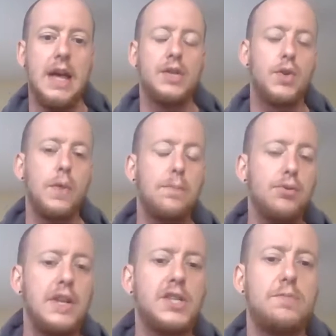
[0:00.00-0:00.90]
So the
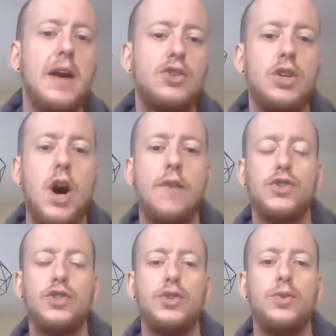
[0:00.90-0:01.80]
pre-inspection
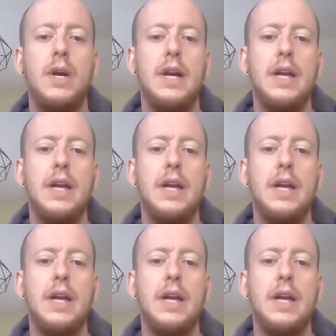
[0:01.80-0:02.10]
offers you